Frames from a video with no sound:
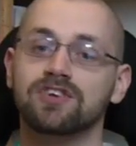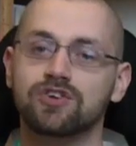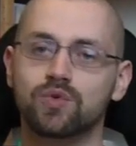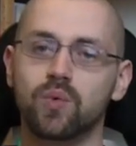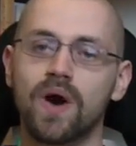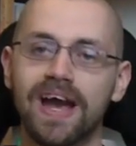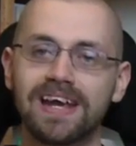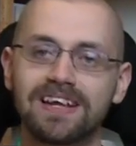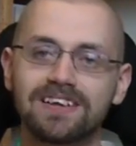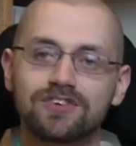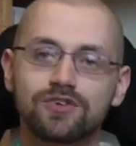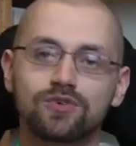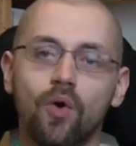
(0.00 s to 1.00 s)
Try
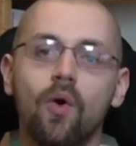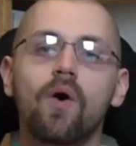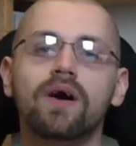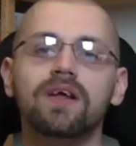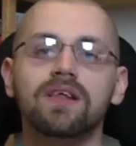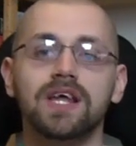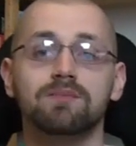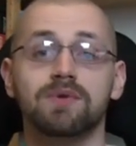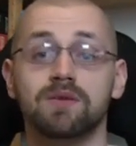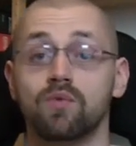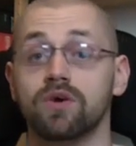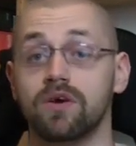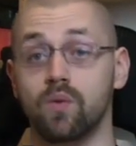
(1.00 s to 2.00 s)
to talk a little bit
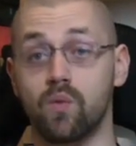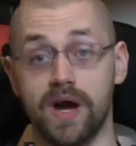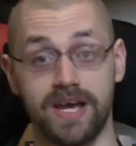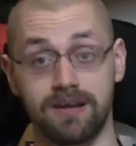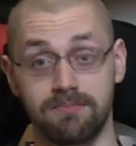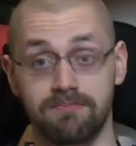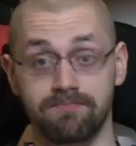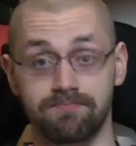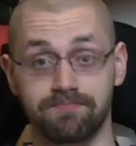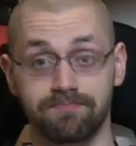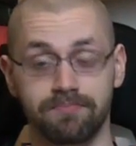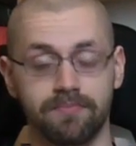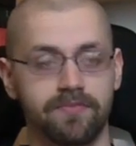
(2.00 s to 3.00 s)
more quiet.
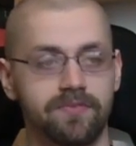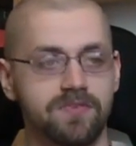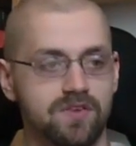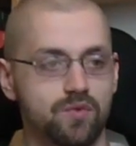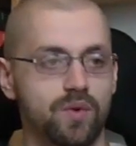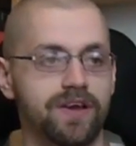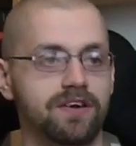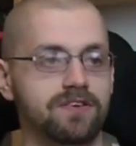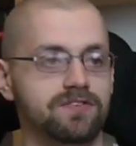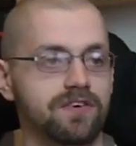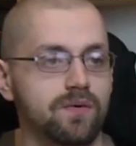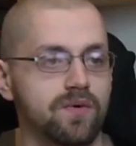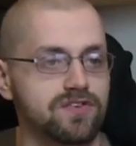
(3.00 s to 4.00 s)
That's really good
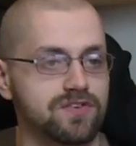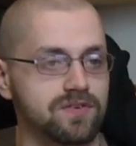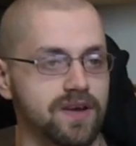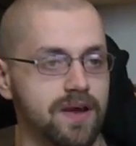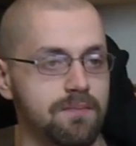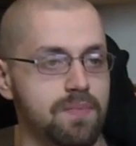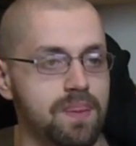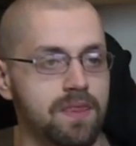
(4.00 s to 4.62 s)
for your voice, okay?